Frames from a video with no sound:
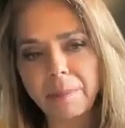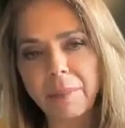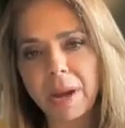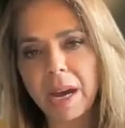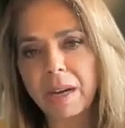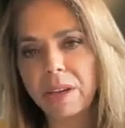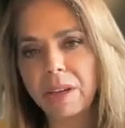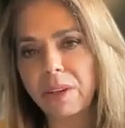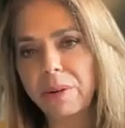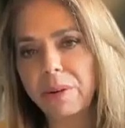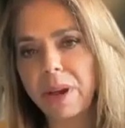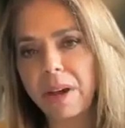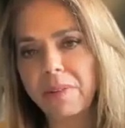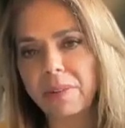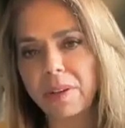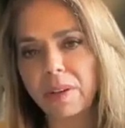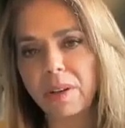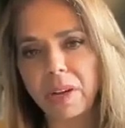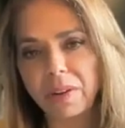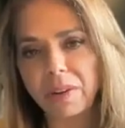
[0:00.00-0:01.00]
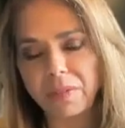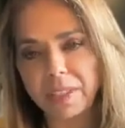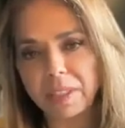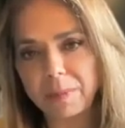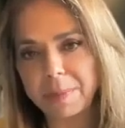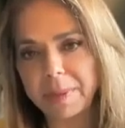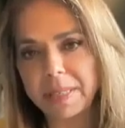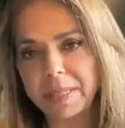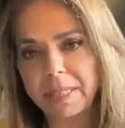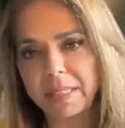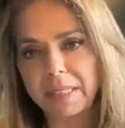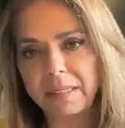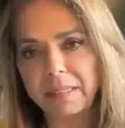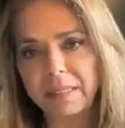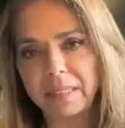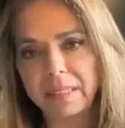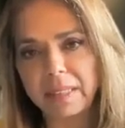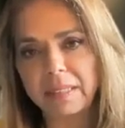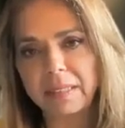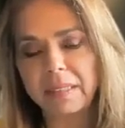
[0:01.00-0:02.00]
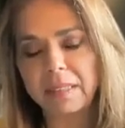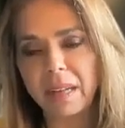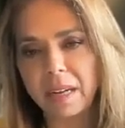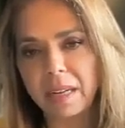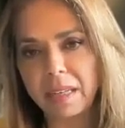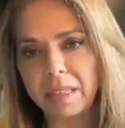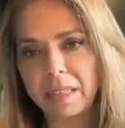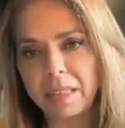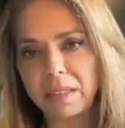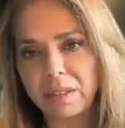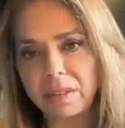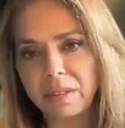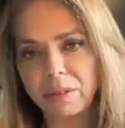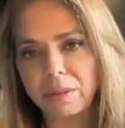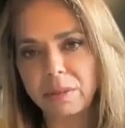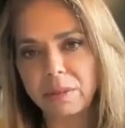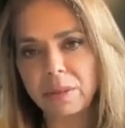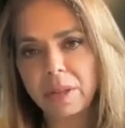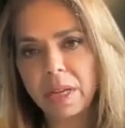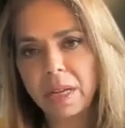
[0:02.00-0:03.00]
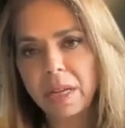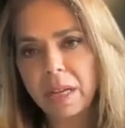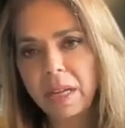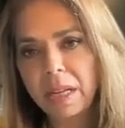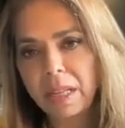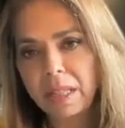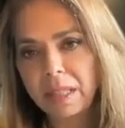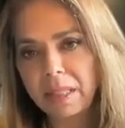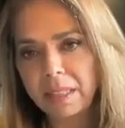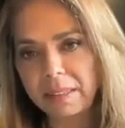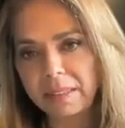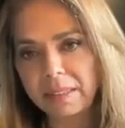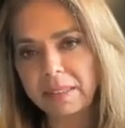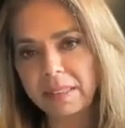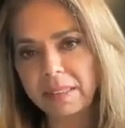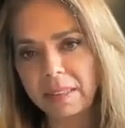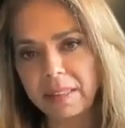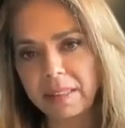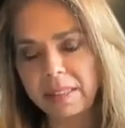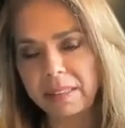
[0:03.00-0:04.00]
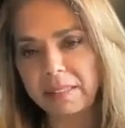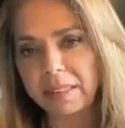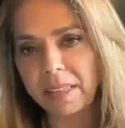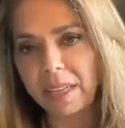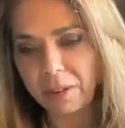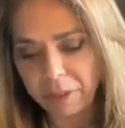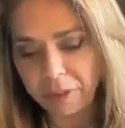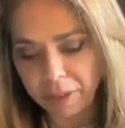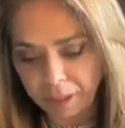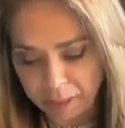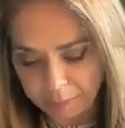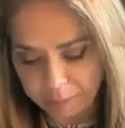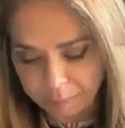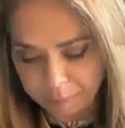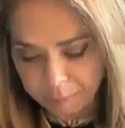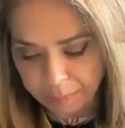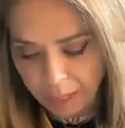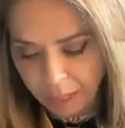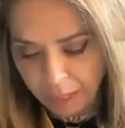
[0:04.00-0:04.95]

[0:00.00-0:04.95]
And Mark, you have a lot of expertise and insight into this area.